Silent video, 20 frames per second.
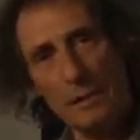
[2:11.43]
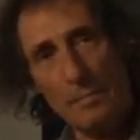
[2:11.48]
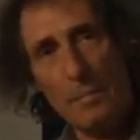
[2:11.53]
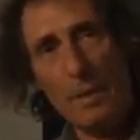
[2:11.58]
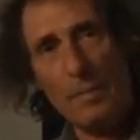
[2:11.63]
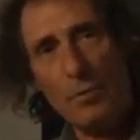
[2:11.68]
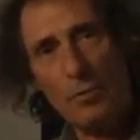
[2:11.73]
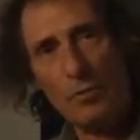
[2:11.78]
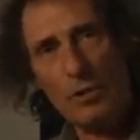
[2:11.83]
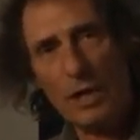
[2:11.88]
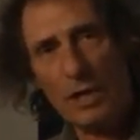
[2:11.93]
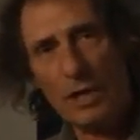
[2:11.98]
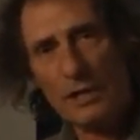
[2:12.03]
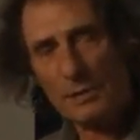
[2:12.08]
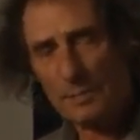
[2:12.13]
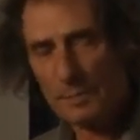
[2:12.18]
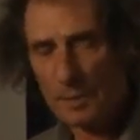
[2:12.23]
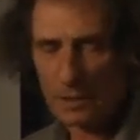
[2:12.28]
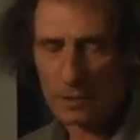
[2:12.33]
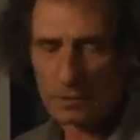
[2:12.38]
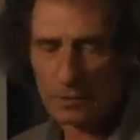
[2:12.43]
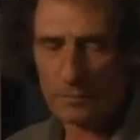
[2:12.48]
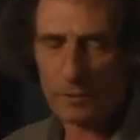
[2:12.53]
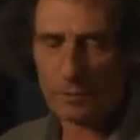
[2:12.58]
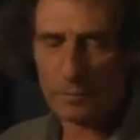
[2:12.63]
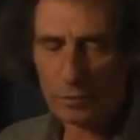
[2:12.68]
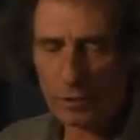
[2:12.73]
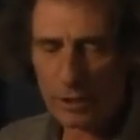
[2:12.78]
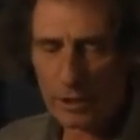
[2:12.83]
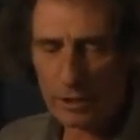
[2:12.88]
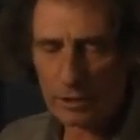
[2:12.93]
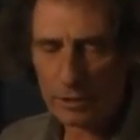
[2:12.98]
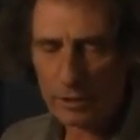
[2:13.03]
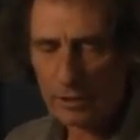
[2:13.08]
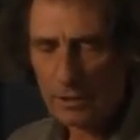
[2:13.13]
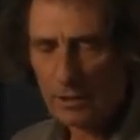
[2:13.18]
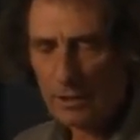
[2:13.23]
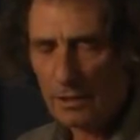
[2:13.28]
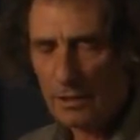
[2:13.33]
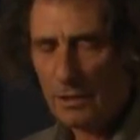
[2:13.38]
the memory aspect of the brain,
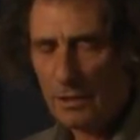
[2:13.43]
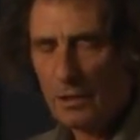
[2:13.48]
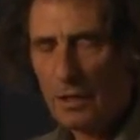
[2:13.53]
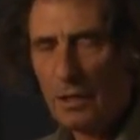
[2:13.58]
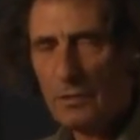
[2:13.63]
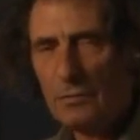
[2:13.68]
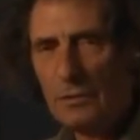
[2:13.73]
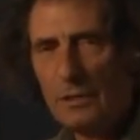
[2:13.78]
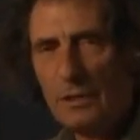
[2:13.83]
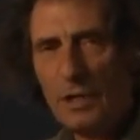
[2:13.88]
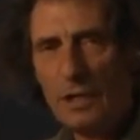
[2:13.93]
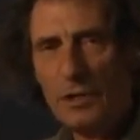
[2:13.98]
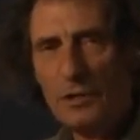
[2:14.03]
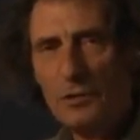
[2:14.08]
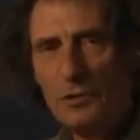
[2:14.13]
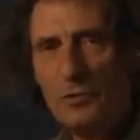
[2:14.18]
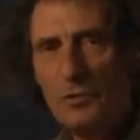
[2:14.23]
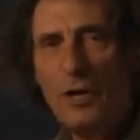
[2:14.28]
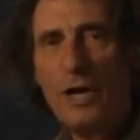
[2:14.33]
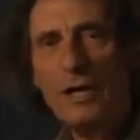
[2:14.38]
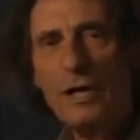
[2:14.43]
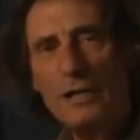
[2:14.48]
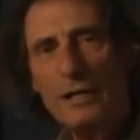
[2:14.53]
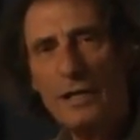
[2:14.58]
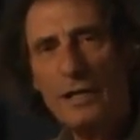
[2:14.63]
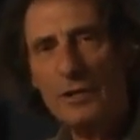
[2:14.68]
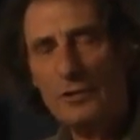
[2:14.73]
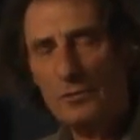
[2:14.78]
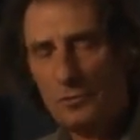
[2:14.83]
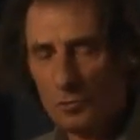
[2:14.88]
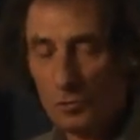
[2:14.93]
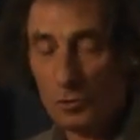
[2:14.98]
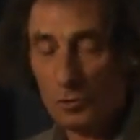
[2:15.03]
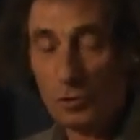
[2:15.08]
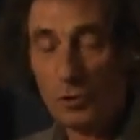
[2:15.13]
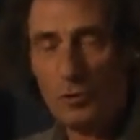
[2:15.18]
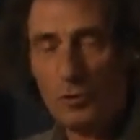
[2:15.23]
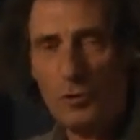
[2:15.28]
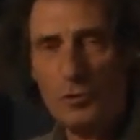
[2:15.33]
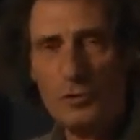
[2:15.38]
I would like to highlight, to
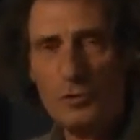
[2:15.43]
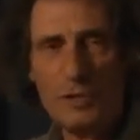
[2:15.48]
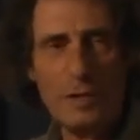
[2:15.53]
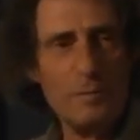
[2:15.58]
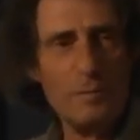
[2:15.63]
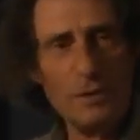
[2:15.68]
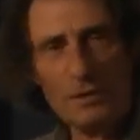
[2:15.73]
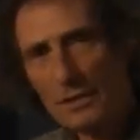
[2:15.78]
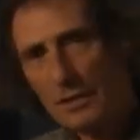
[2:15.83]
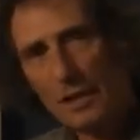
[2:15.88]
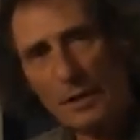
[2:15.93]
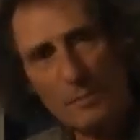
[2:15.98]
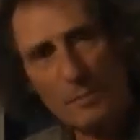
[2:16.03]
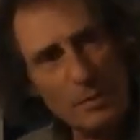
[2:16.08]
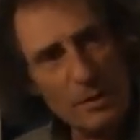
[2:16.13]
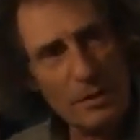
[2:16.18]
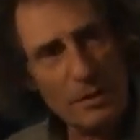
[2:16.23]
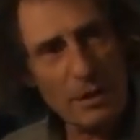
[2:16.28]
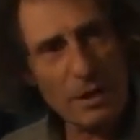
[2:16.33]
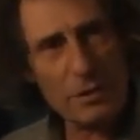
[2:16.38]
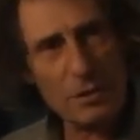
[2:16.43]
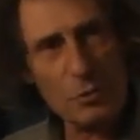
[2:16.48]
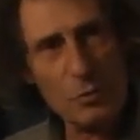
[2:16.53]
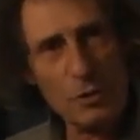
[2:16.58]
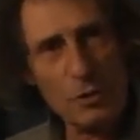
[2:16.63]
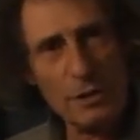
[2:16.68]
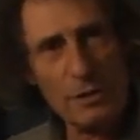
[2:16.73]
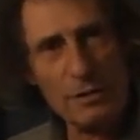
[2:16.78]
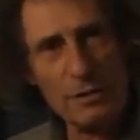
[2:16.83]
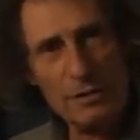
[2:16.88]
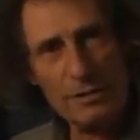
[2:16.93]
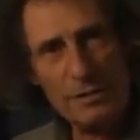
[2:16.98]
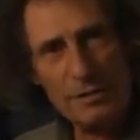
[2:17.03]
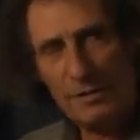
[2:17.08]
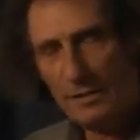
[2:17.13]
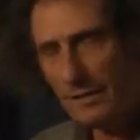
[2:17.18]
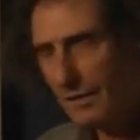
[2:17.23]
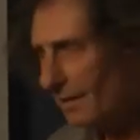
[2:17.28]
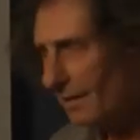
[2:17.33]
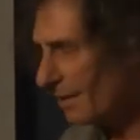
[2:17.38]
show you something that happened last week.
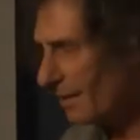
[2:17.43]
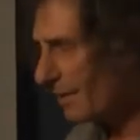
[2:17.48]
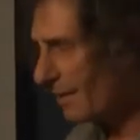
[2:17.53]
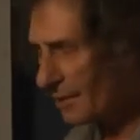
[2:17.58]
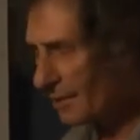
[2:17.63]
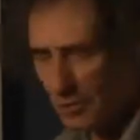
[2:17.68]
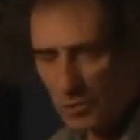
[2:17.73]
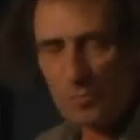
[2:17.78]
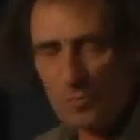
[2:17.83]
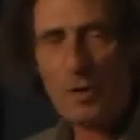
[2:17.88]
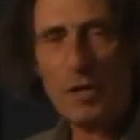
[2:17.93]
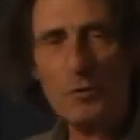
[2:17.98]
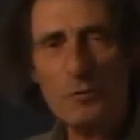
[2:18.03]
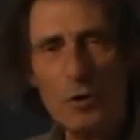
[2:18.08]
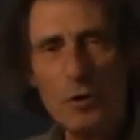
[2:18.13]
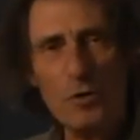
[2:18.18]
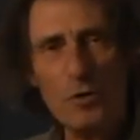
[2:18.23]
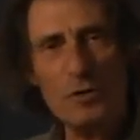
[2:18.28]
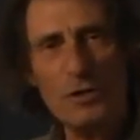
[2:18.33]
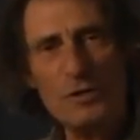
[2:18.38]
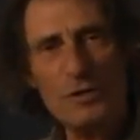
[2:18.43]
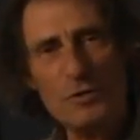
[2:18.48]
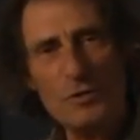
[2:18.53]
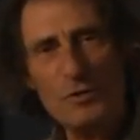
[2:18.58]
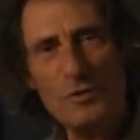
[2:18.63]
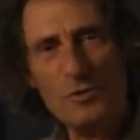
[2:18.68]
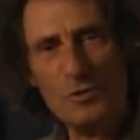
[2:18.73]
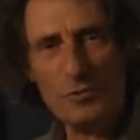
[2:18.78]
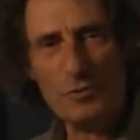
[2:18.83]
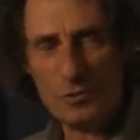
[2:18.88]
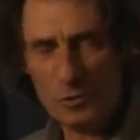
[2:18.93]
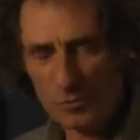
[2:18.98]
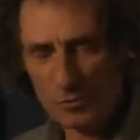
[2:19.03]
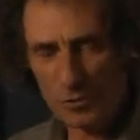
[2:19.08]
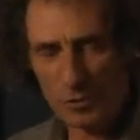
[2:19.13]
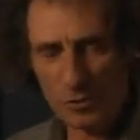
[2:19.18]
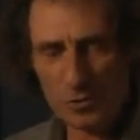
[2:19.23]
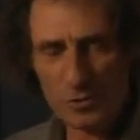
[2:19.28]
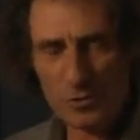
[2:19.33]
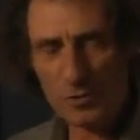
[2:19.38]
And so my role is also to
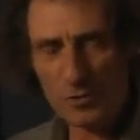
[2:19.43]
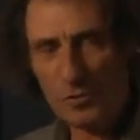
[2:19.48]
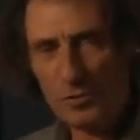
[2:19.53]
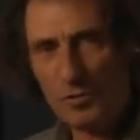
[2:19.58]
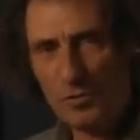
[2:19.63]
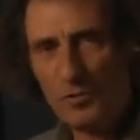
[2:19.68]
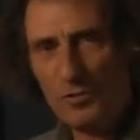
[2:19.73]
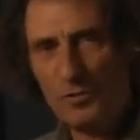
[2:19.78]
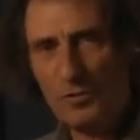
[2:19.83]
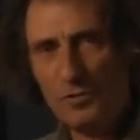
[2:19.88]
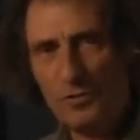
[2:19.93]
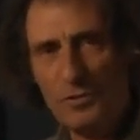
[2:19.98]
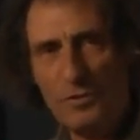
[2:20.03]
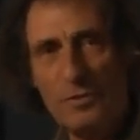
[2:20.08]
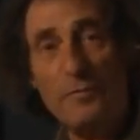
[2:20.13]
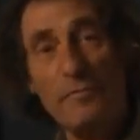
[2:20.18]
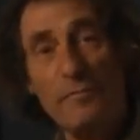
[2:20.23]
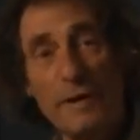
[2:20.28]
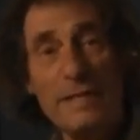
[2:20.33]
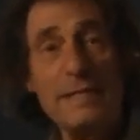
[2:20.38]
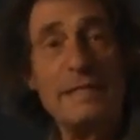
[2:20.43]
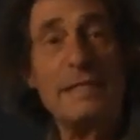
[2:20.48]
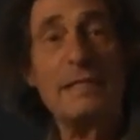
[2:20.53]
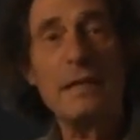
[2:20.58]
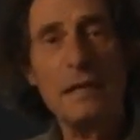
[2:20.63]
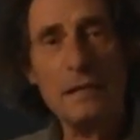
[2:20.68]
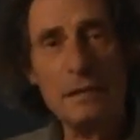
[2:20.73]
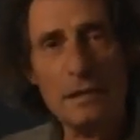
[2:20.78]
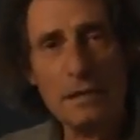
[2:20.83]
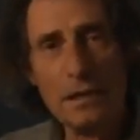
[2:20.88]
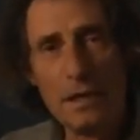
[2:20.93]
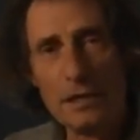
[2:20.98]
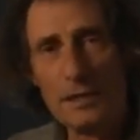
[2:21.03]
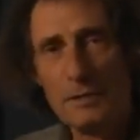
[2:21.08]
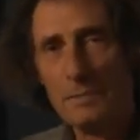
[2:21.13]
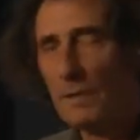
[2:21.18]
introduce to you fascinating